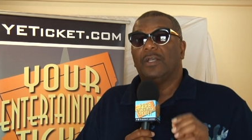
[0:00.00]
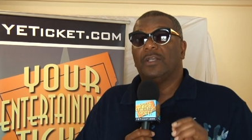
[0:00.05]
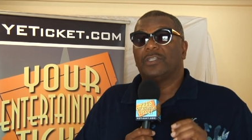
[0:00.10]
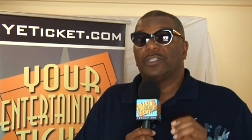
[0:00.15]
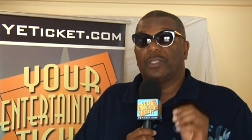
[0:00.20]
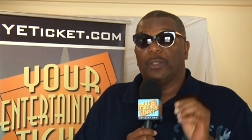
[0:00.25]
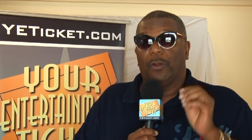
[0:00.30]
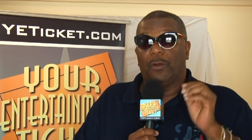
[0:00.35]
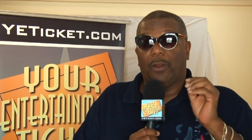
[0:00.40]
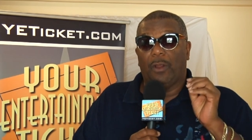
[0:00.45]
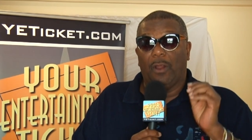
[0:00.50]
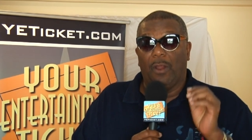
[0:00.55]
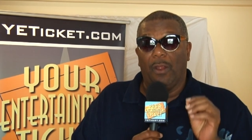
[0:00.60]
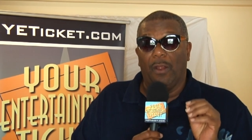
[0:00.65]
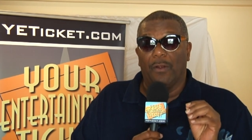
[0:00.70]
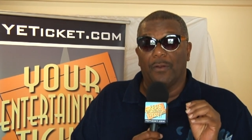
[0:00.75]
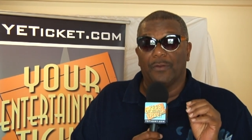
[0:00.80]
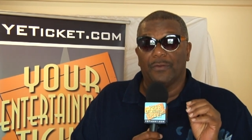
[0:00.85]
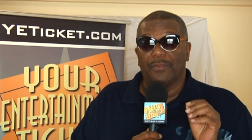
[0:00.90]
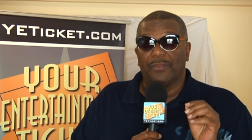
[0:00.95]
so
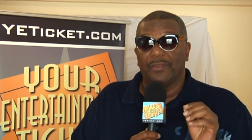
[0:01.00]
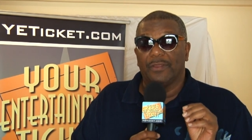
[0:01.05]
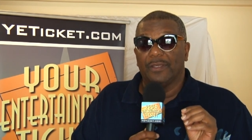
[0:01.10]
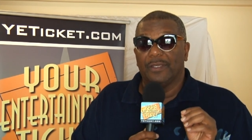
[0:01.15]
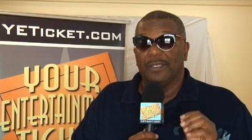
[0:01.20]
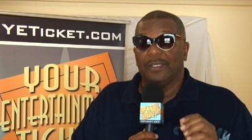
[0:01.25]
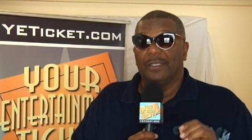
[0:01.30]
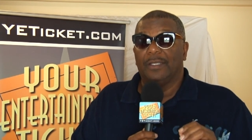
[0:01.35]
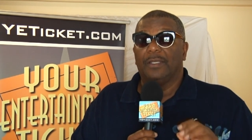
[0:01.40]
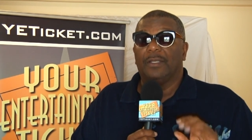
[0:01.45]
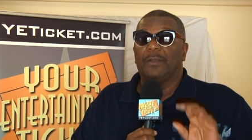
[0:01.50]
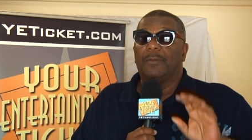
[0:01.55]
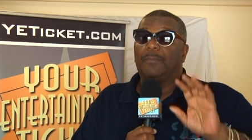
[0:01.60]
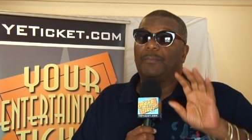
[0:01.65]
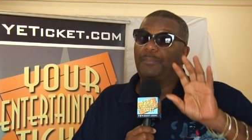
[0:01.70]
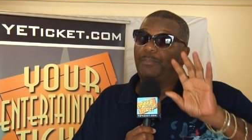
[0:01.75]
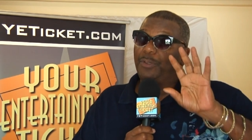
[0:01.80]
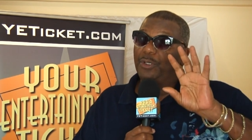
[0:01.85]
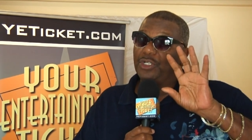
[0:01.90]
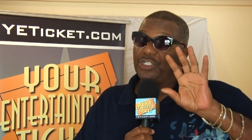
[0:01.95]
Earth
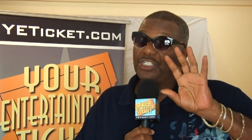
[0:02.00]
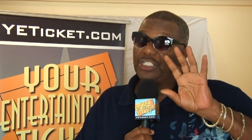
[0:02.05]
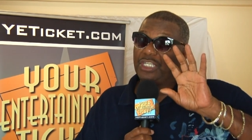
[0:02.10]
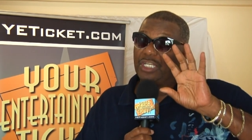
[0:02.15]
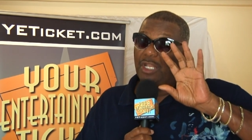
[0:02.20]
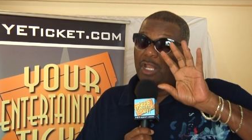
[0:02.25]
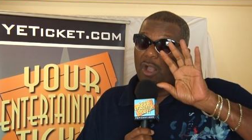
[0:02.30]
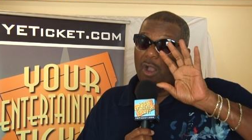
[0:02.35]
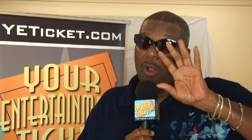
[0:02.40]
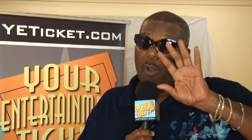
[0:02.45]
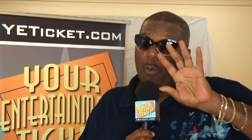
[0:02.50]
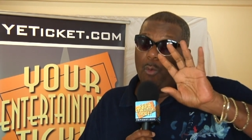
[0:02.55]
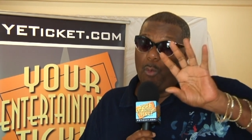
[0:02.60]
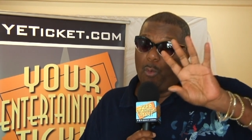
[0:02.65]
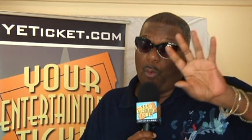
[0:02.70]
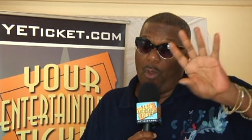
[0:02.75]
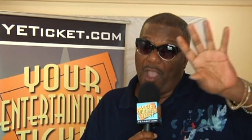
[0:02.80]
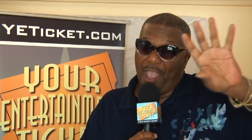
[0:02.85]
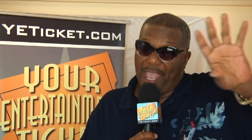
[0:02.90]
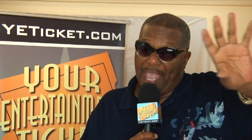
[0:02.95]
pushed it
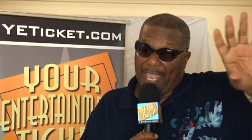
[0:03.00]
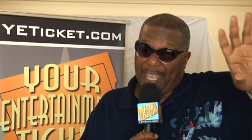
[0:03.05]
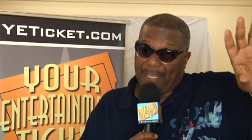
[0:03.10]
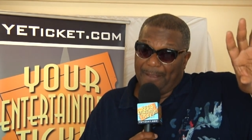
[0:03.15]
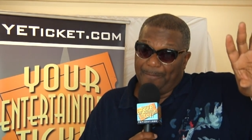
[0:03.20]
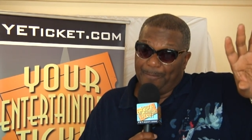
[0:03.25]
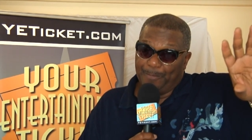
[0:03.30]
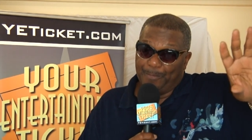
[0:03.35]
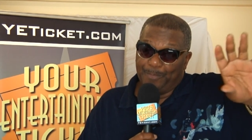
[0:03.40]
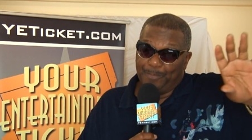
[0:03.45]
away.